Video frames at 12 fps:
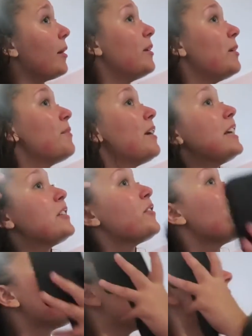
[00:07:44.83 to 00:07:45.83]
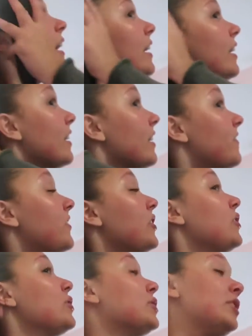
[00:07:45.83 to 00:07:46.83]
And as for my hair, it
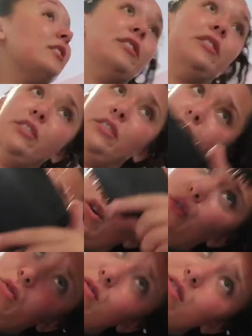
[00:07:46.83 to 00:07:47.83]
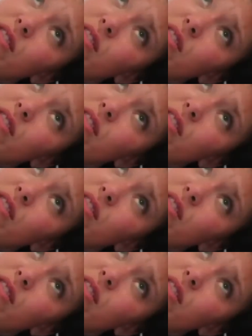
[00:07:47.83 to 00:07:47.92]
feels so